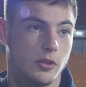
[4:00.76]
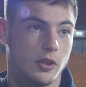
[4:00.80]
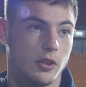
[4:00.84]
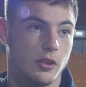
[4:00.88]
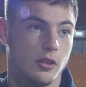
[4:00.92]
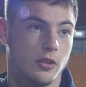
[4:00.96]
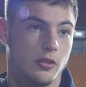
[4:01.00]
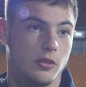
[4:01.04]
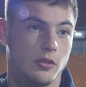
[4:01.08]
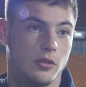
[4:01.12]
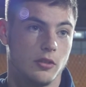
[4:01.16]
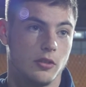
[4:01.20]

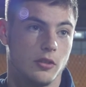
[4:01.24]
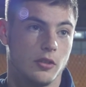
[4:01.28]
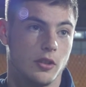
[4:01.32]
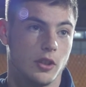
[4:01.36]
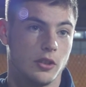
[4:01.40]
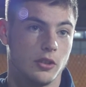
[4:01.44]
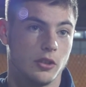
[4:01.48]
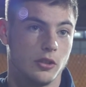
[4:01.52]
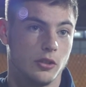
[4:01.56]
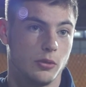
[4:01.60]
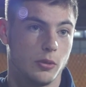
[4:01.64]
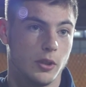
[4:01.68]
to
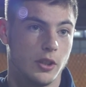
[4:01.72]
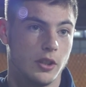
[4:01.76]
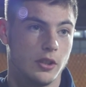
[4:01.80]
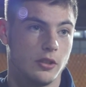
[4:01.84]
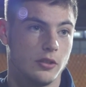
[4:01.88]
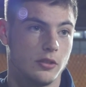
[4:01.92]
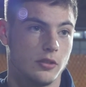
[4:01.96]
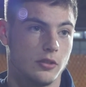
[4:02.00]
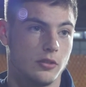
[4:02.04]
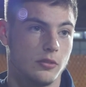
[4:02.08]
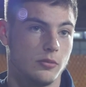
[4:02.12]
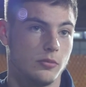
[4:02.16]
under
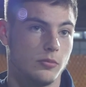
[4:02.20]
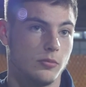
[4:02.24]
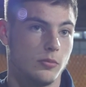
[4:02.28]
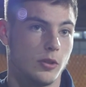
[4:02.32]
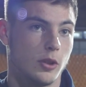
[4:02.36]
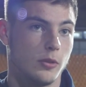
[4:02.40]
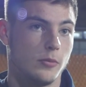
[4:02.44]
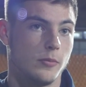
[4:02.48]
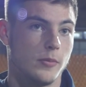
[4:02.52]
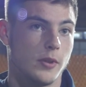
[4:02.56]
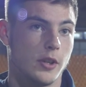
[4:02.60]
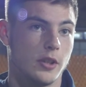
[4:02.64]
20s,
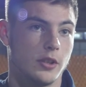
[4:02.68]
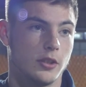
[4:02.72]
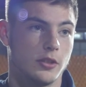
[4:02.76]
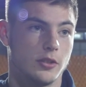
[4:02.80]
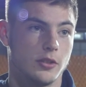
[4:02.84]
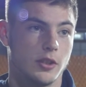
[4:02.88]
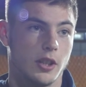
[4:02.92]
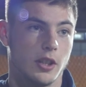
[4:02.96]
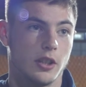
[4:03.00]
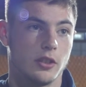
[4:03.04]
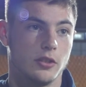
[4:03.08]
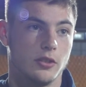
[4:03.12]
probably my
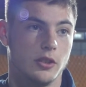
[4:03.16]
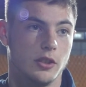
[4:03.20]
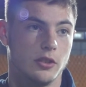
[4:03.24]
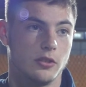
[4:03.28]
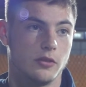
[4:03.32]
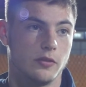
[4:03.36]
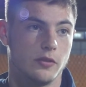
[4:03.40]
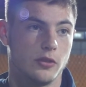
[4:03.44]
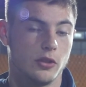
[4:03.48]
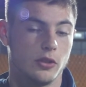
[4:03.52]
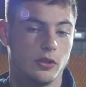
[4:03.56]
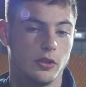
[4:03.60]
second
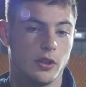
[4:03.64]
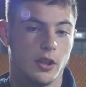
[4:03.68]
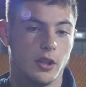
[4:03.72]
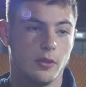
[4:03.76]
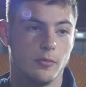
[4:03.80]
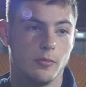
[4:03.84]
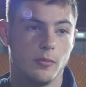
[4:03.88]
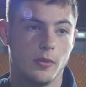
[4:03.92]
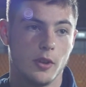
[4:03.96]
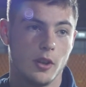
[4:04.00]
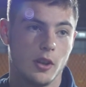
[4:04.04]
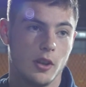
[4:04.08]
season full
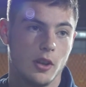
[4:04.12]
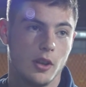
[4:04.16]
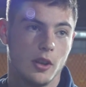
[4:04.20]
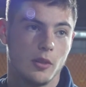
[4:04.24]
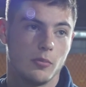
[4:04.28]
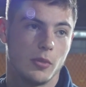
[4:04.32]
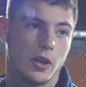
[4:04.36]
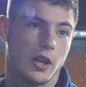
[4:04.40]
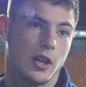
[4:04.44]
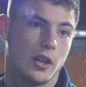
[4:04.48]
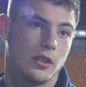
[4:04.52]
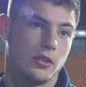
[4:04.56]
time.
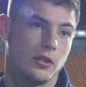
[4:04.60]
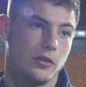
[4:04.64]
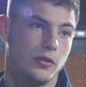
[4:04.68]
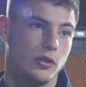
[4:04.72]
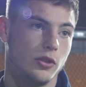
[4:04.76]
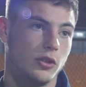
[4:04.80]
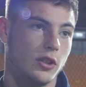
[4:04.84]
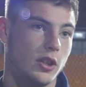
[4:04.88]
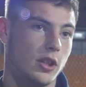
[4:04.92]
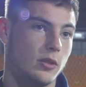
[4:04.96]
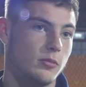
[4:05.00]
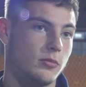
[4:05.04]
But I had a few
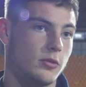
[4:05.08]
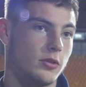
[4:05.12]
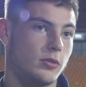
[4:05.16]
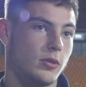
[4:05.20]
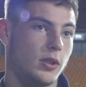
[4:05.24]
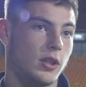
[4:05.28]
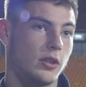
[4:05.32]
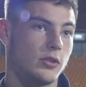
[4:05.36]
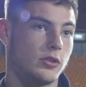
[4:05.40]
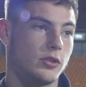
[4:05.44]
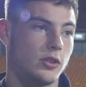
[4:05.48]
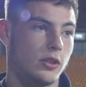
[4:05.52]
games
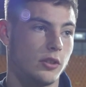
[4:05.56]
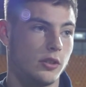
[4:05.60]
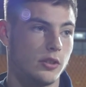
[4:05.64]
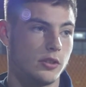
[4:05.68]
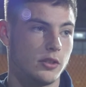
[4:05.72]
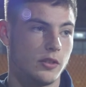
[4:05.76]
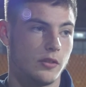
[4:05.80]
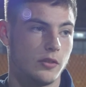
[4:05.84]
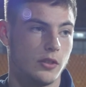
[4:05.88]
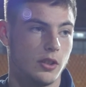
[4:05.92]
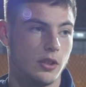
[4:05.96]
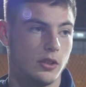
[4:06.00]
when I was still at
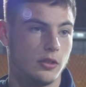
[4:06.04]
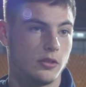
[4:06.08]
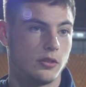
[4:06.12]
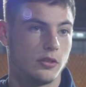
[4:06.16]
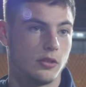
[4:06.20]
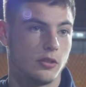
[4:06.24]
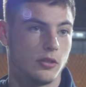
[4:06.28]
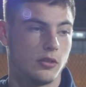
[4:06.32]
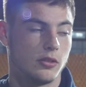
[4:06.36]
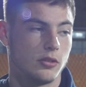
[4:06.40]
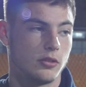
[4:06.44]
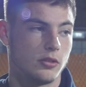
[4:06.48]
17,
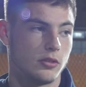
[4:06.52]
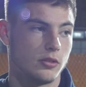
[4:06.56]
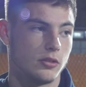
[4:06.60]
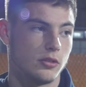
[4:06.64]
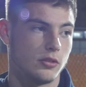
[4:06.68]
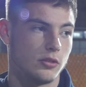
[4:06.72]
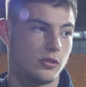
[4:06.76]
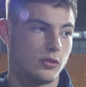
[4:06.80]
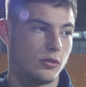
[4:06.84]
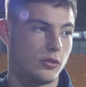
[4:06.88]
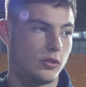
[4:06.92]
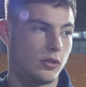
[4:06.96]
so
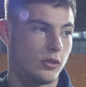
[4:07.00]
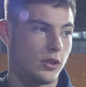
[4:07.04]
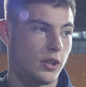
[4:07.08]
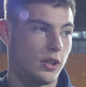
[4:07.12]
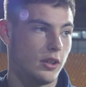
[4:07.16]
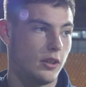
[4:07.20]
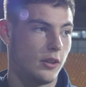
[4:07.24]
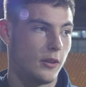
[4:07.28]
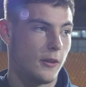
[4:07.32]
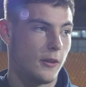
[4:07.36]
it's going okay.